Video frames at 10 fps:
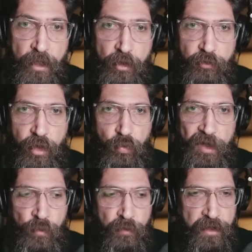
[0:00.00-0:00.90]
So
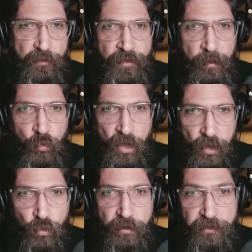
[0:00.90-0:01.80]
we're moving from
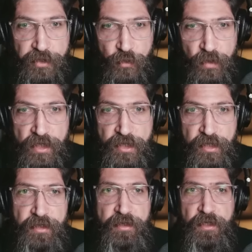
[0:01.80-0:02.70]
one war
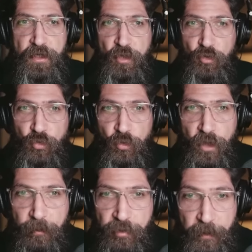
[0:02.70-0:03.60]
situation
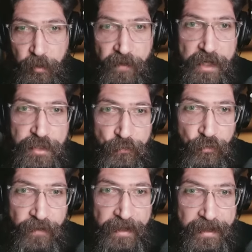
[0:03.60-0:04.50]
to preparation
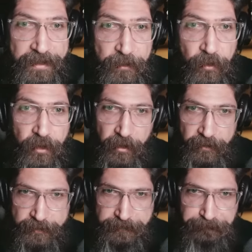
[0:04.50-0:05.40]
for another war.